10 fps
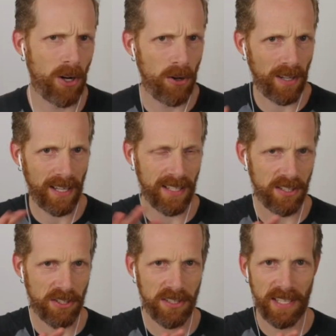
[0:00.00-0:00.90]
like, is it
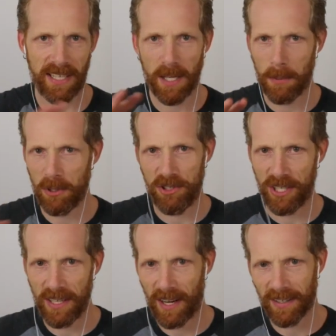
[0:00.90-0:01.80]
just E W G
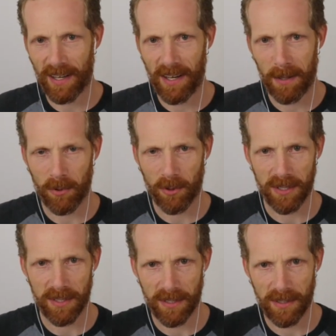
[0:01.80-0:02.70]
dot com or is it?